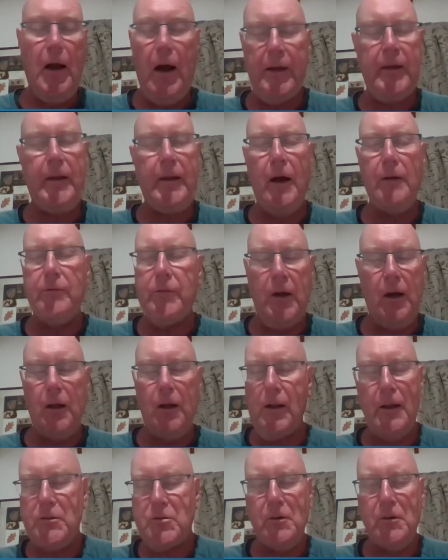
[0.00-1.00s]
I've
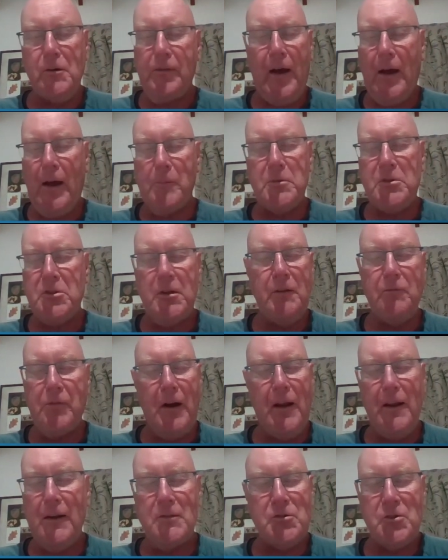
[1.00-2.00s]
got lots of pharmacy
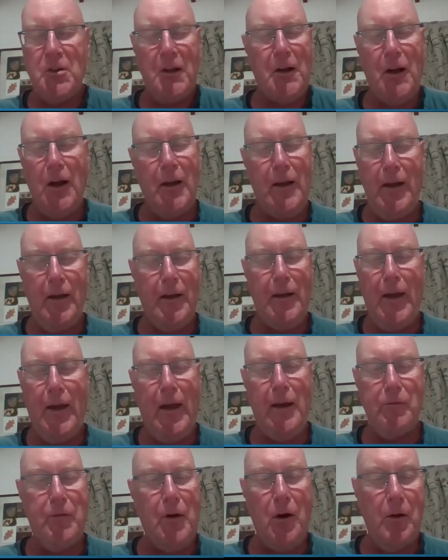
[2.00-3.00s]
friends that I
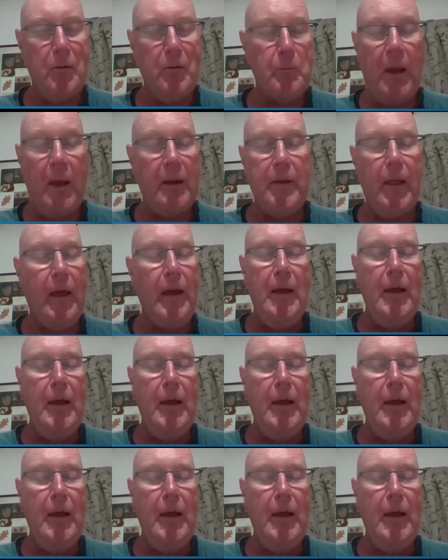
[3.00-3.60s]
have on, but